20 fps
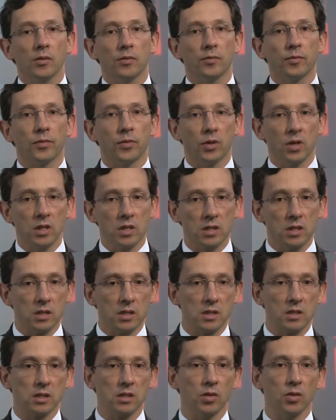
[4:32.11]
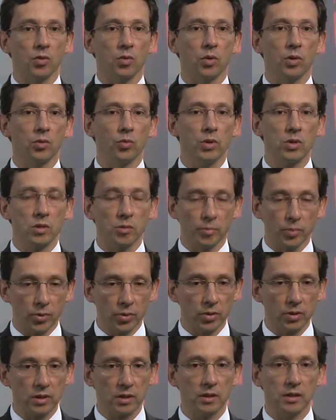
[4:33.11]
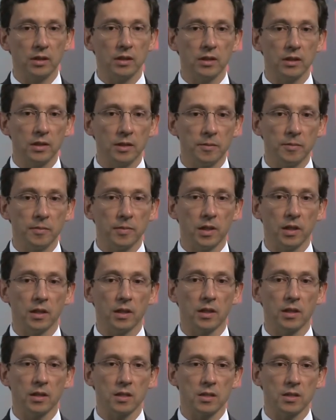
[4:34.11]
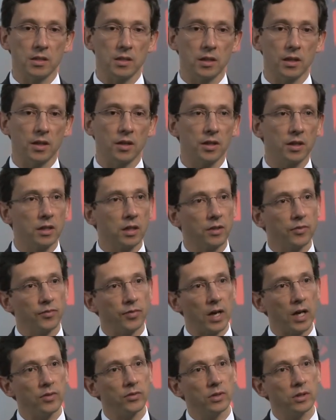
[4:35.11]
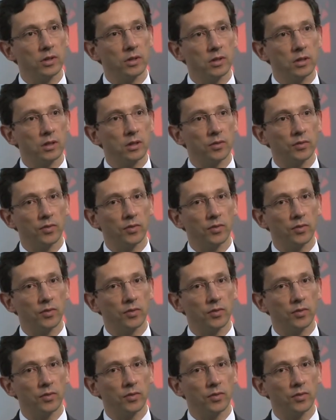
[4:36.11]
For instance, when we supported the synthetic fiber